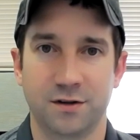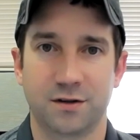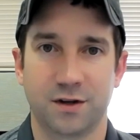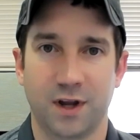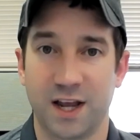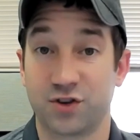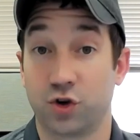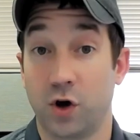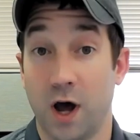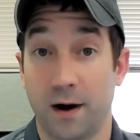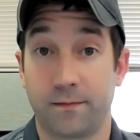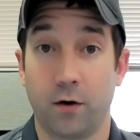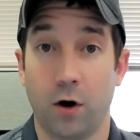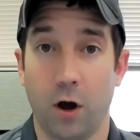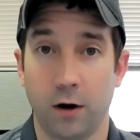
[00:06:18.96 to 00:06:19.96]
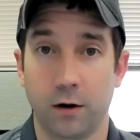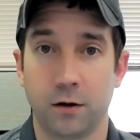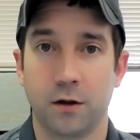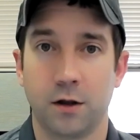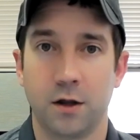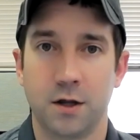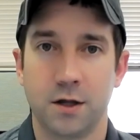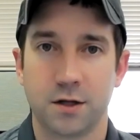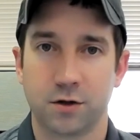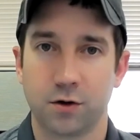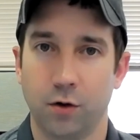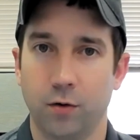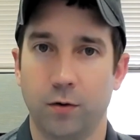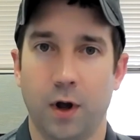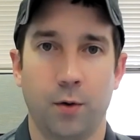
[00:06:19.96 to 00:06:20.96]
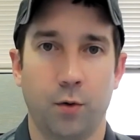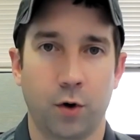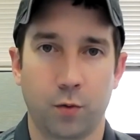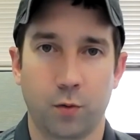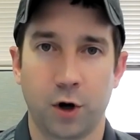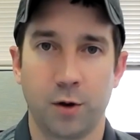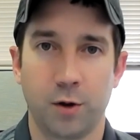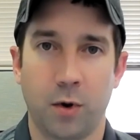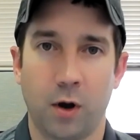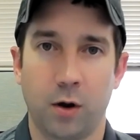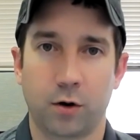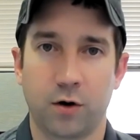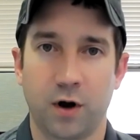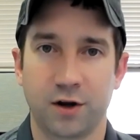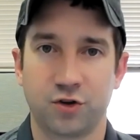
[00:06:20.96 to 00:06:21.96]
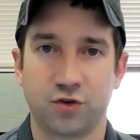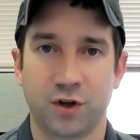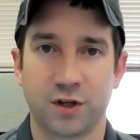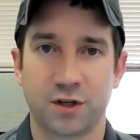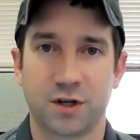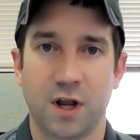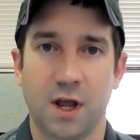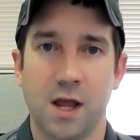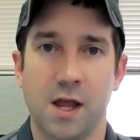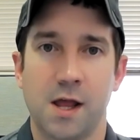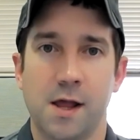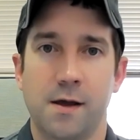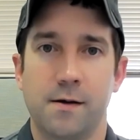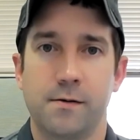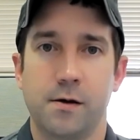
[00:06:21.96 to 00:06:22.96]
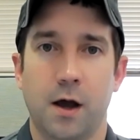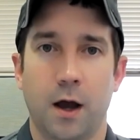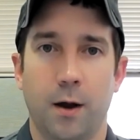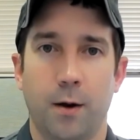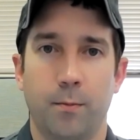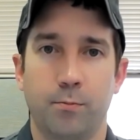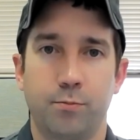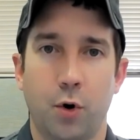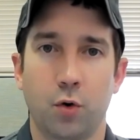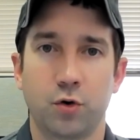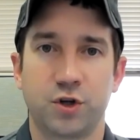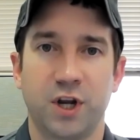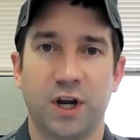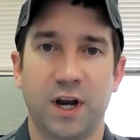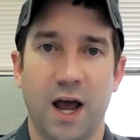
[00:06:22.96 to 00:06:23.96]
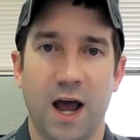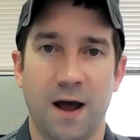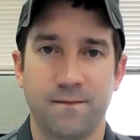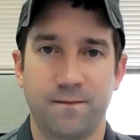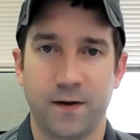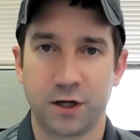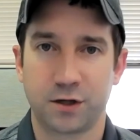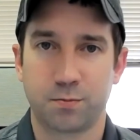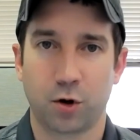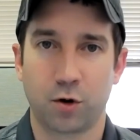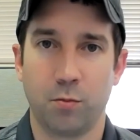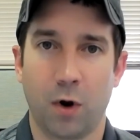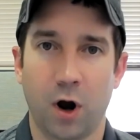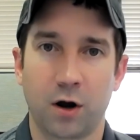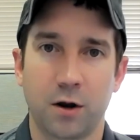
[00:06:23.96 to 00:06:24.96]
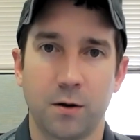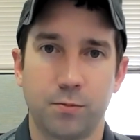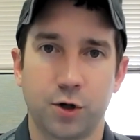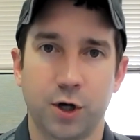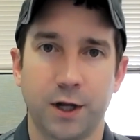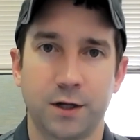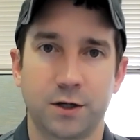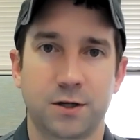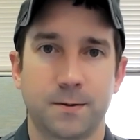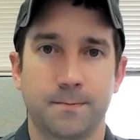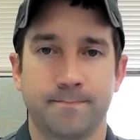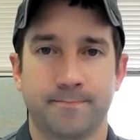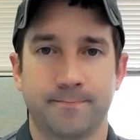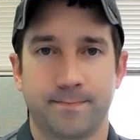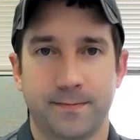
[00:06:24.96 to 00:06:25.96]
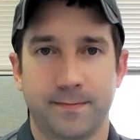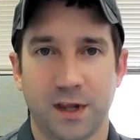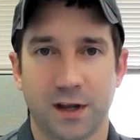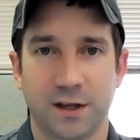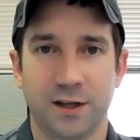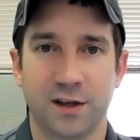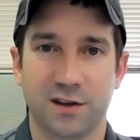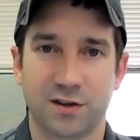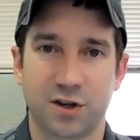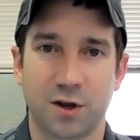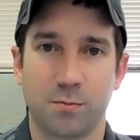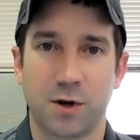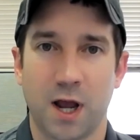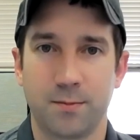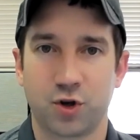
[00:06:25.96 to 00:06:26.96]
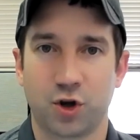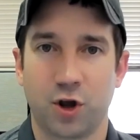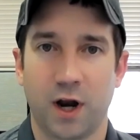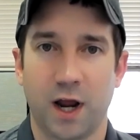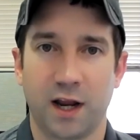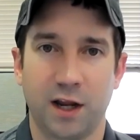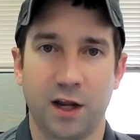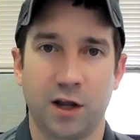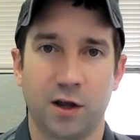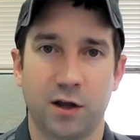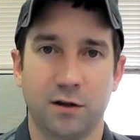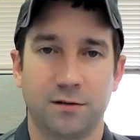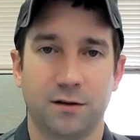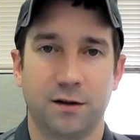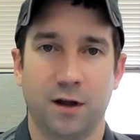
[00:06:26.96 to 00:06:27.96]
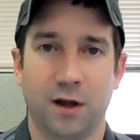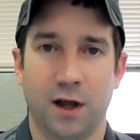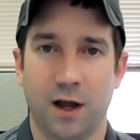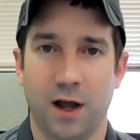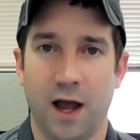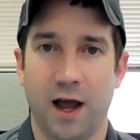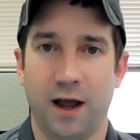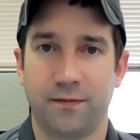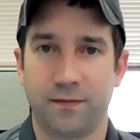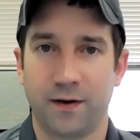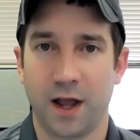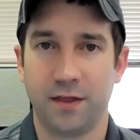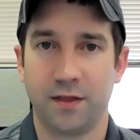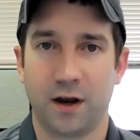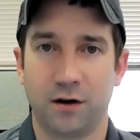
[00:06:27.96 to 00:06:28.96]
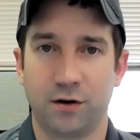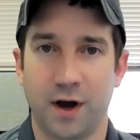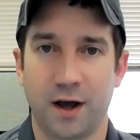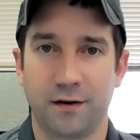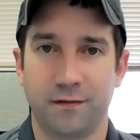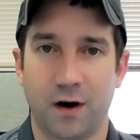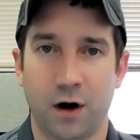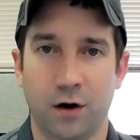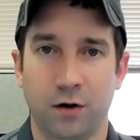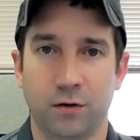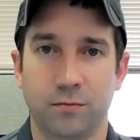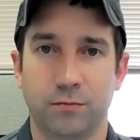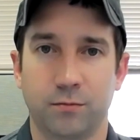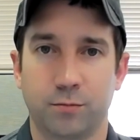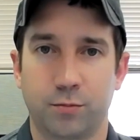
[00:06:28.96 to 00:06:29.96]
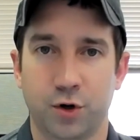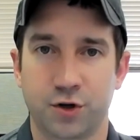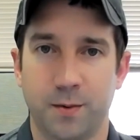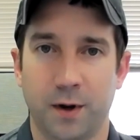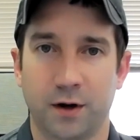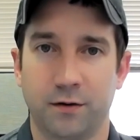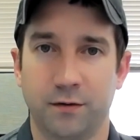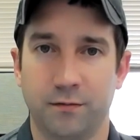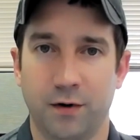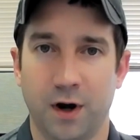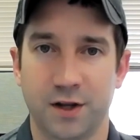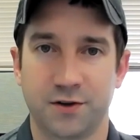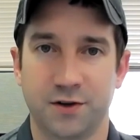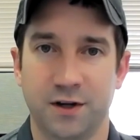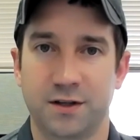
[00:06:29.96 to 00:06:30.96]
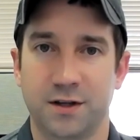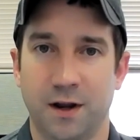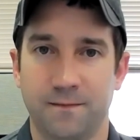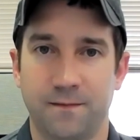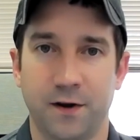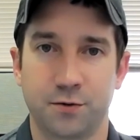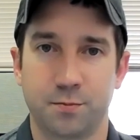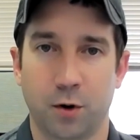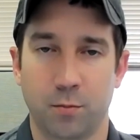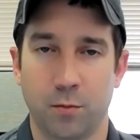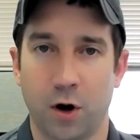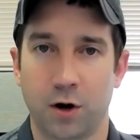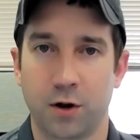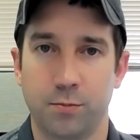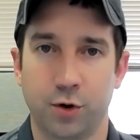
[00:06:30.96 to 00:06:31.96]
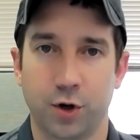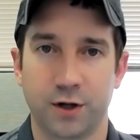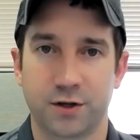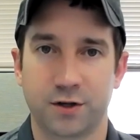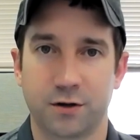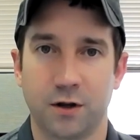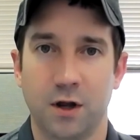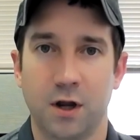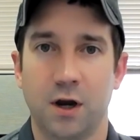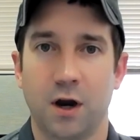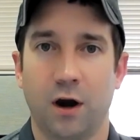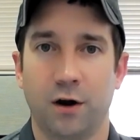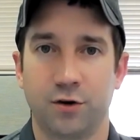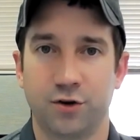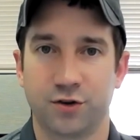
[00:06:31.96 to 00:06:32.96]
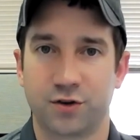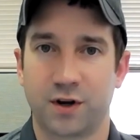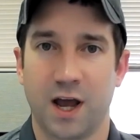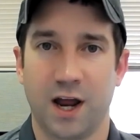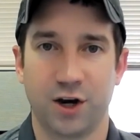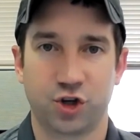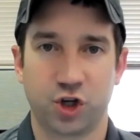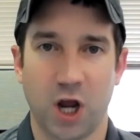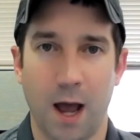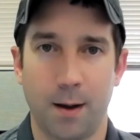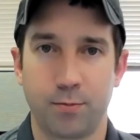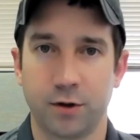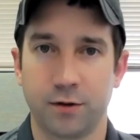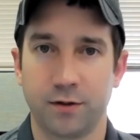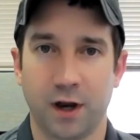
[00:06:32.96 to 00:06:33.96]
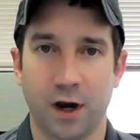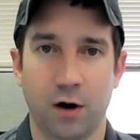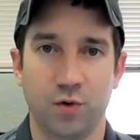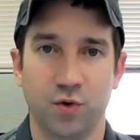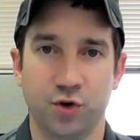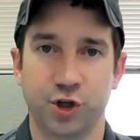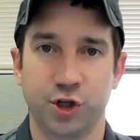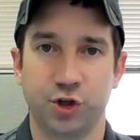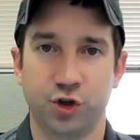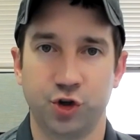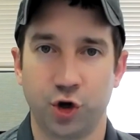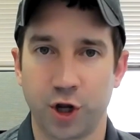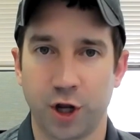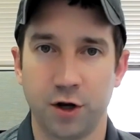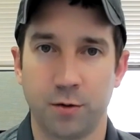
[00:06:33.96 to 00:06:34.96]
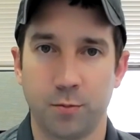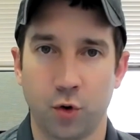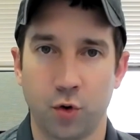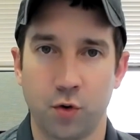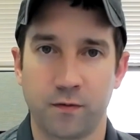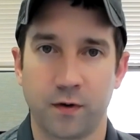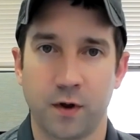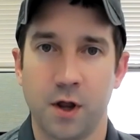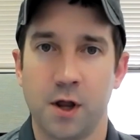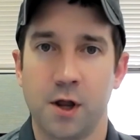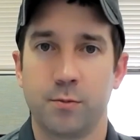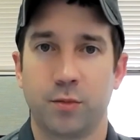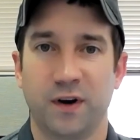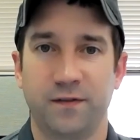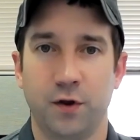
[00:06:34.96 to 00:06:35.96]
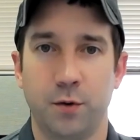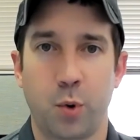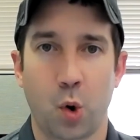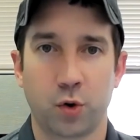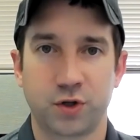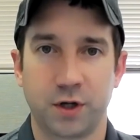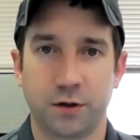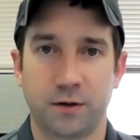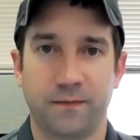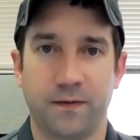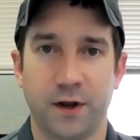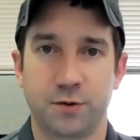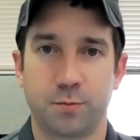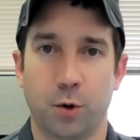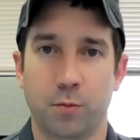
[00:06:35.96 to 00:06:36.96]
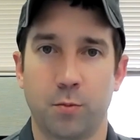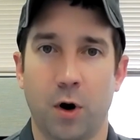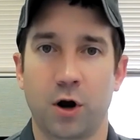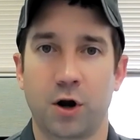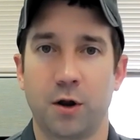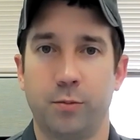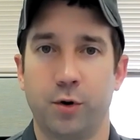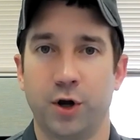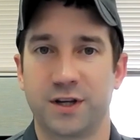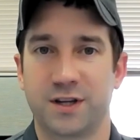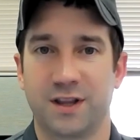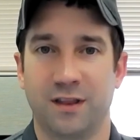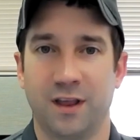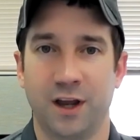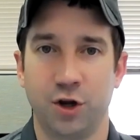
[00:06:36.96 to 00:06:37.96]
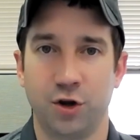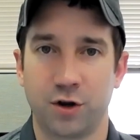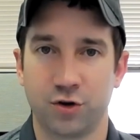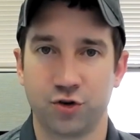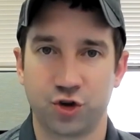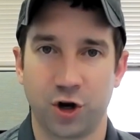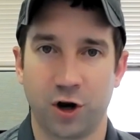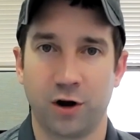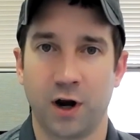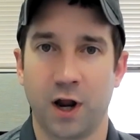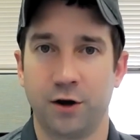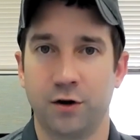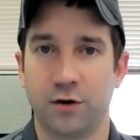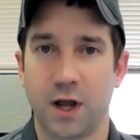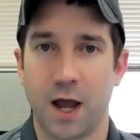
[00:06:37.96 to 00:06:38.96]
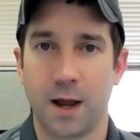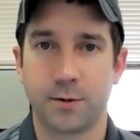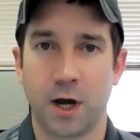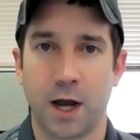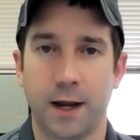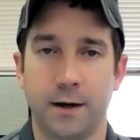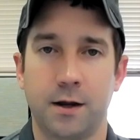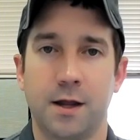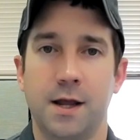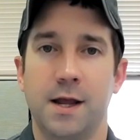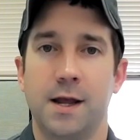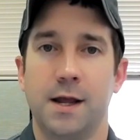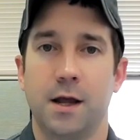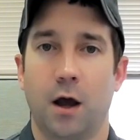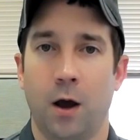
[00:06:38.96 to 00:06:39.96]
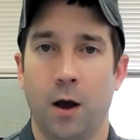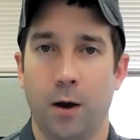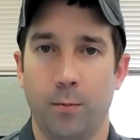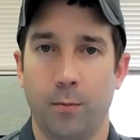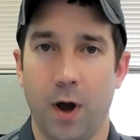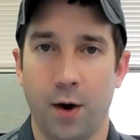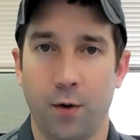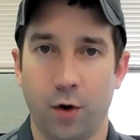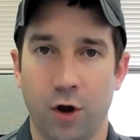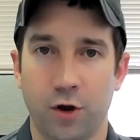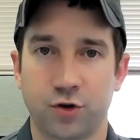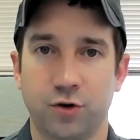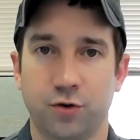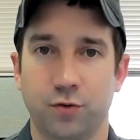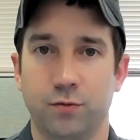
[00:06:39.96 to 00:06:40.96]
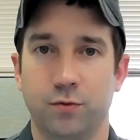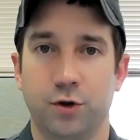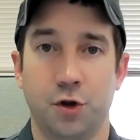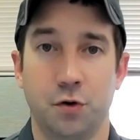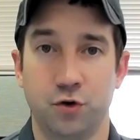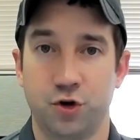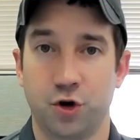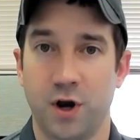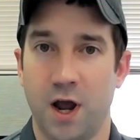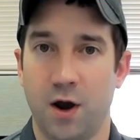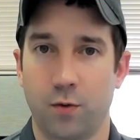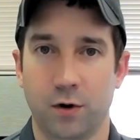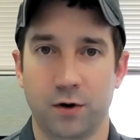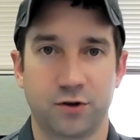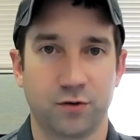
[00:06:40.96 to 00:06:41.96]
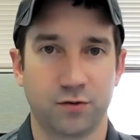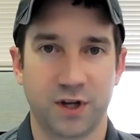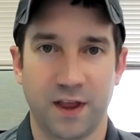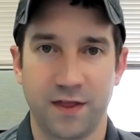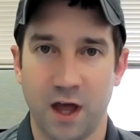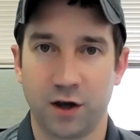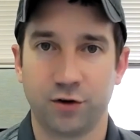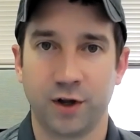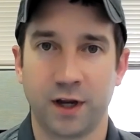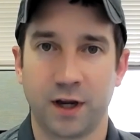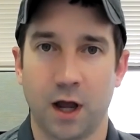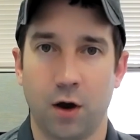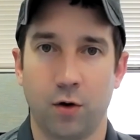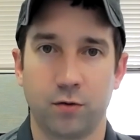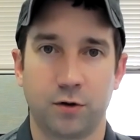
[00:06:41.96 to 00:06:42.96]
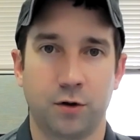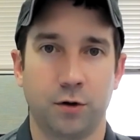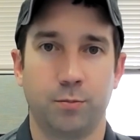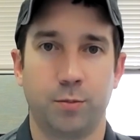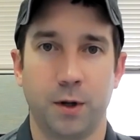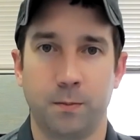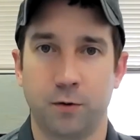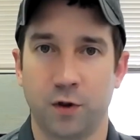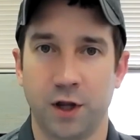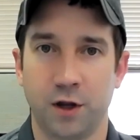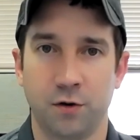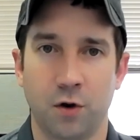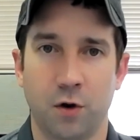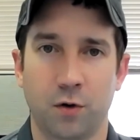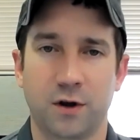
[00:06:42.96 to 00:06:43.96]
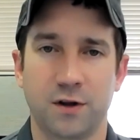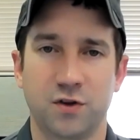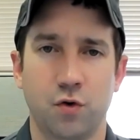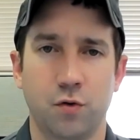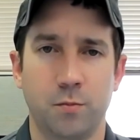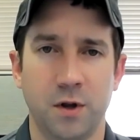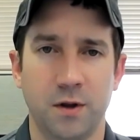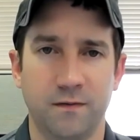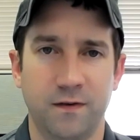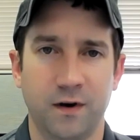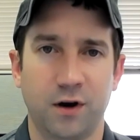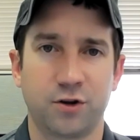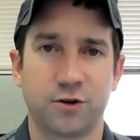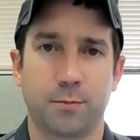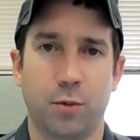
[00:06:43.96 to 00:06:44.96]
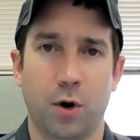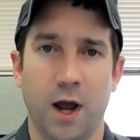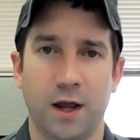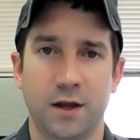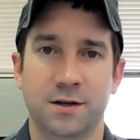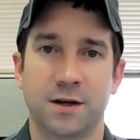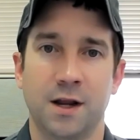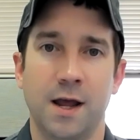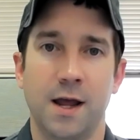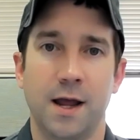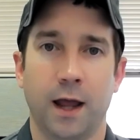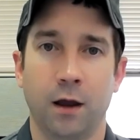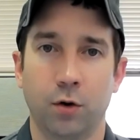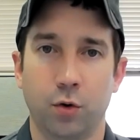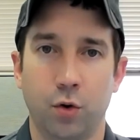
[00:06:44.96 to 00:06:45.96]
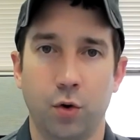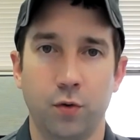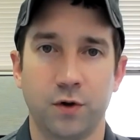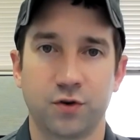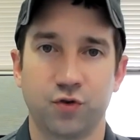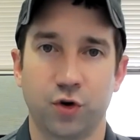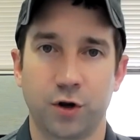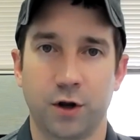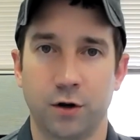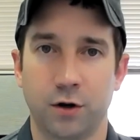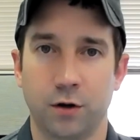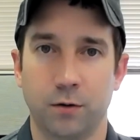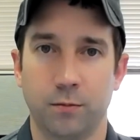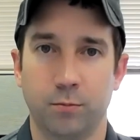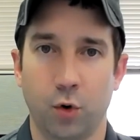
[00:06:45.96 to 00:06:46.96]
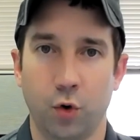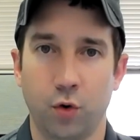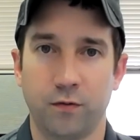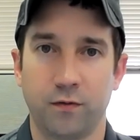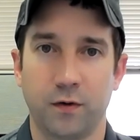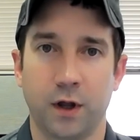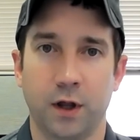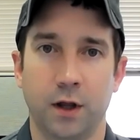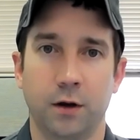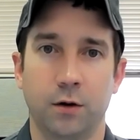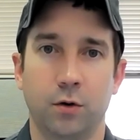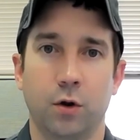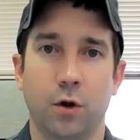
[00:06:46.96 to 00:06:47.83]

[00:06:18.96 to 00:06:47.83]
has a lot of fraud. So I wouldn't worry about Craigslist. Posting it on Facebook Marketplace is sometimes a good idea. I find that a lot of our prospective residents on Facebook Marketplace are just kind of shopping. They aren't really looking to move. But if you post it to Facebook Marketplace, then you can share it on your timeline. I would also use your network. So send that link out to people that you know, because you would be very surprised at who is looking to move and